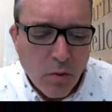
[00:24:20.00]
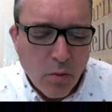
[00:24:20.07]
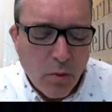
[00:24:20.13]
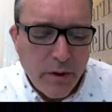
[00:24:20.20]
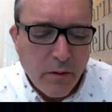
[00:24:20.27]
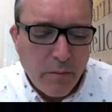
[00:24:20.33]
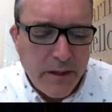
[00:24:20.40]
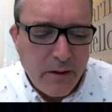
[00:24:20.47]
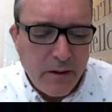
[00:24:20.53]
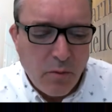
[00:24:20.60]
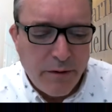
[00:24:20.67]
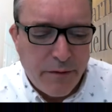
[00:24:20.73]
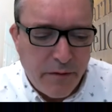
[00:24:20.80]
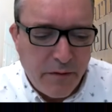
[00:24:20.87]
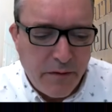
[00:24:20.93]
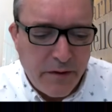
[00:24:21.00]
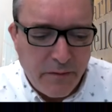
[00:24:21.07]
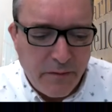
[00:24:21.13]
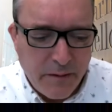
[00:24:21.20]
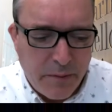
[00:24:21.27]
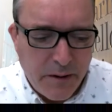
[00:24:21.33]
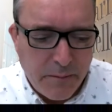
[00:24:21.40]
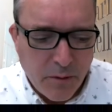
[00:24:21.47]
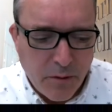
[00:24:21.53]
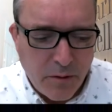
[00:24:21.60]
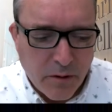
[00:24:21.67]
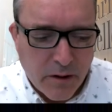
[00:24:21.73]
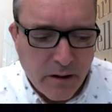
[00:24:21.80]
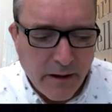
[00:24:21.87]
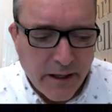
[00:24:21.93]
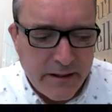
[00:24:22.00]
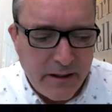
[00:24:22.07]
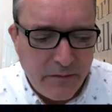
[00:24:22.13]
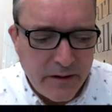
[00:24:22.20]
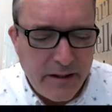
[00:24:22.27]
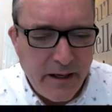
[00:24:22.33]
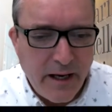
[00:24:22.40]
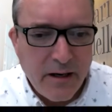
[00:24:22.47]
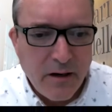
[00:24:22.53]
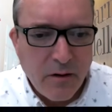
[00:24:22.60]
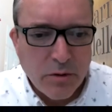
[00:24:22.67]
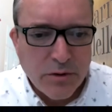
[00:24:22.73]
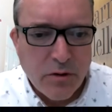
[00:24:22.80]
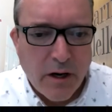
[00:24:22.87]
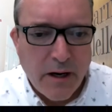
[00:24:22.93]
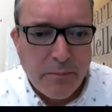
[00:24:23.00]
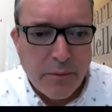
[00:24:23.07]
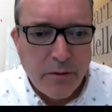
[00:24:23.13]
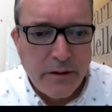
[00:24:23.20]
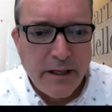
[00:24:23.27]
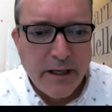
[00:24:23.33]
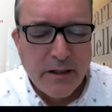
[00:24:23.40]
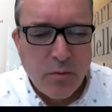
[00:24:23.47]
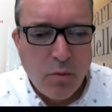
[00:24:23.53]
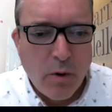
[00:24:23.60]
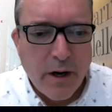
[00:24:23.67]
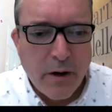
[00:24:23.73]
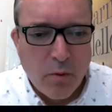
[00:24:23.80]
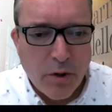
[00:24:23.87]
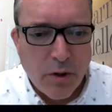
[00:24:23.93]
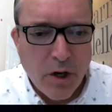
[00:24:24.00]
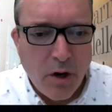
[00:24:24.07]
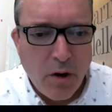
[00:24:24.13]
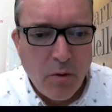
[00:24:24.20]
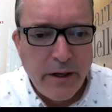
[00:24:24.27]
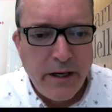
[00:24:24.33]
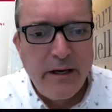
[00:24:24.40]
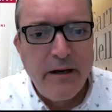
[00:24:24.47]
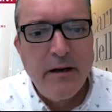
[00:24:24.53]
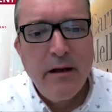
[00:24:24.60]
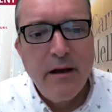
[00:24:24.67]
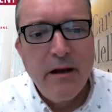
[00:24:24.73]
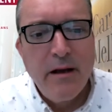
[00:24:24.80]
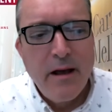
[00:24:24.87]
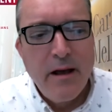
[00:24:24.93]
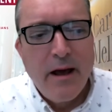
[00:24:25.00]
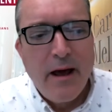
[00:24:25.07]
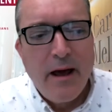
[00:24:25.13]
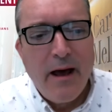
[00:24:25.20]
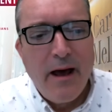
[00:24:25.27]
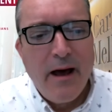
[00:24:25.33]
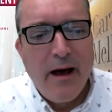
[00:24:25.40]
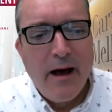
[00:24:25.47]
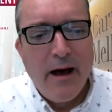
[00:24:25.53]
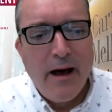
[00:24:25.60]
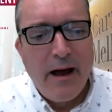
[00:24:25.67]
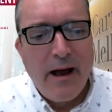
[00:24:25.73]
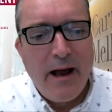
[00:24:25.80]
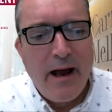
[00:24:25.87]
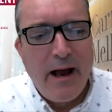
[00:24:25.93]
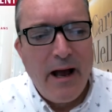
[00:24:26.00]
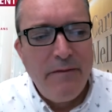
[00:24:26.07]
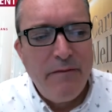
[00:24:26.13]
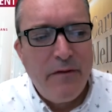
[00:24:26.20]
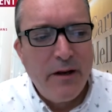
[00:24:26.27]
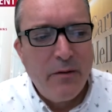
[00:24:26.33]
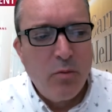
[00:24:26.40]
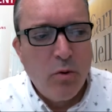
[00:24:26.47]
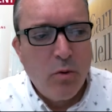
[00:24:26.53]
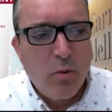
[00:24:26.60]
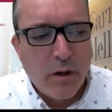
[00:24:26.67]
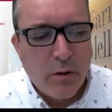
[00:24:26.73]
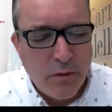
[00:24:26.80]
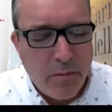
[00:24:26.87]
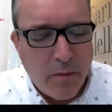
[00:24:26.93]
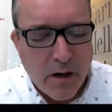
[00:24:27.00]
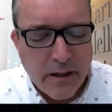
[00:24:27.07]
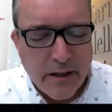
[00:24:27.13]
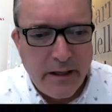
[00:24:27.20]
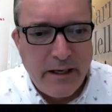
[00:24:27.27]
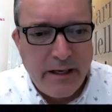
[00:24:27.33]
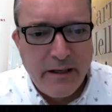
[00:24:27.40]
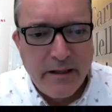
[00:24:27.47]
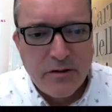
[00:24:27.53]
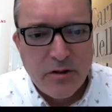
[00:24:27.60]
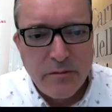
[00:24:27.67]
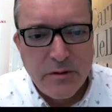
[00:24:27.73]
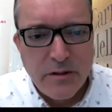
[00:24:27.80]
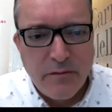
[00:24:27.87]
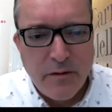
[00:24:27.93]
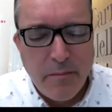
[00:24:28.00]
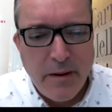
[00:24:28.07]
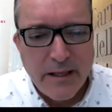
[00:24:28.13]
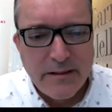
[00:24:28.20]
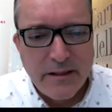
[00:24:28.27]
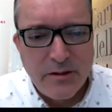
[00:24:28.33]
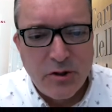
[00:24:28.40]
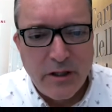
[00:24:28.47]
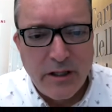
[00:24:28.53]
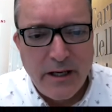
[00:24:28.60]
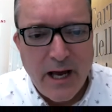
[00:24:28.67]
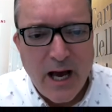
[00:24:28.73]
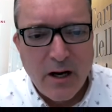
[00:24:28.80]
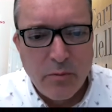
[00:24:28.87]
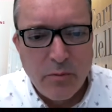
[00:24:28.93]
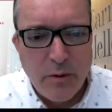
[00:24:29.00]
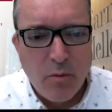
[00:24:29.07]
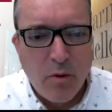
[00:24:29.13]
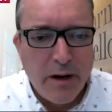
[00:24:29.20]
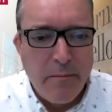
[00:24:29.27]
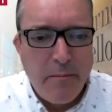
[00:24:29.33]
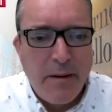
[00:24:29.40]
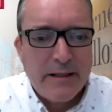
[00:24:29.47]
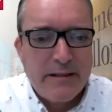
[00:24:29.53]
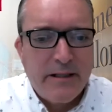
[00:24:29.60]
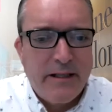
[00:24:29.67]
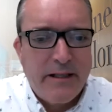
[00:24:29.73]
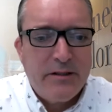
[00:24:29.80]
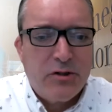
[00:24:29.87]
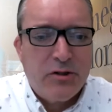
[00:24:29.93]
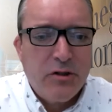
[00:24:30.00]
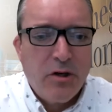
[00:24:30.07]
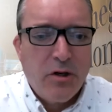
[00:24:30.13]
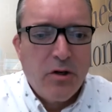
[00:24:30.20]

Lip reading: we will meet with the people who are collecting the data. We'll try and predict where we're going. And then we'll work with marketing in terms of the messaging. How do we want to message